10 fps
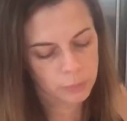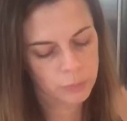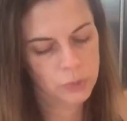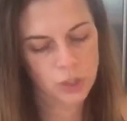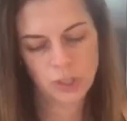
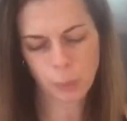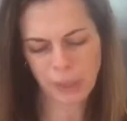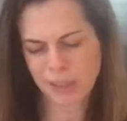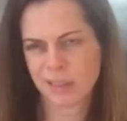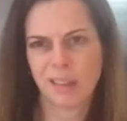Just
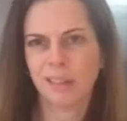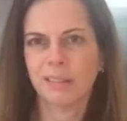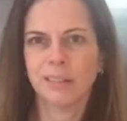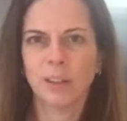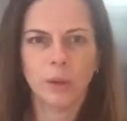depends on,
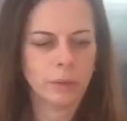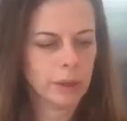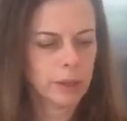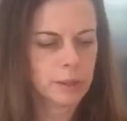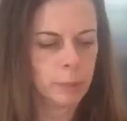I
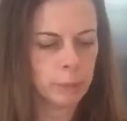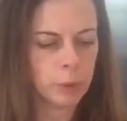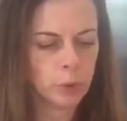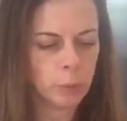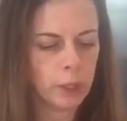guess my
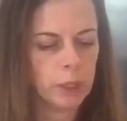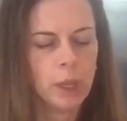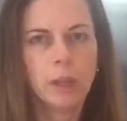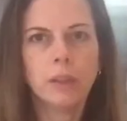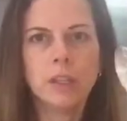mood, but
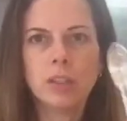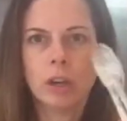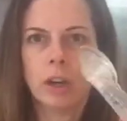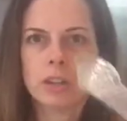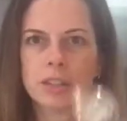these are
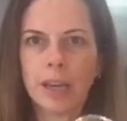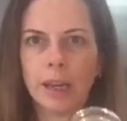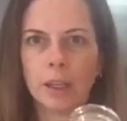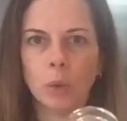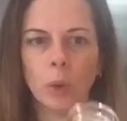our
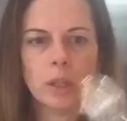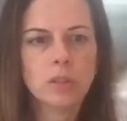stacking ones.